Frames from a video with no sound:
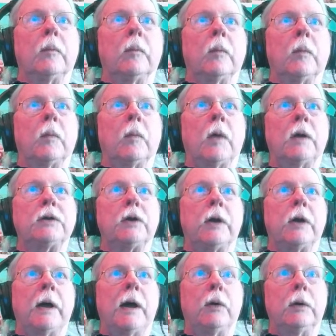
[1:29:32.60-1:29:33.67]
Not sure
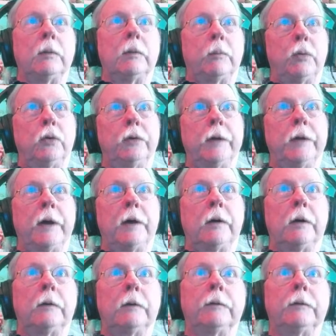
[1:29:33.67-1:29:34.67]
how it pulled that off.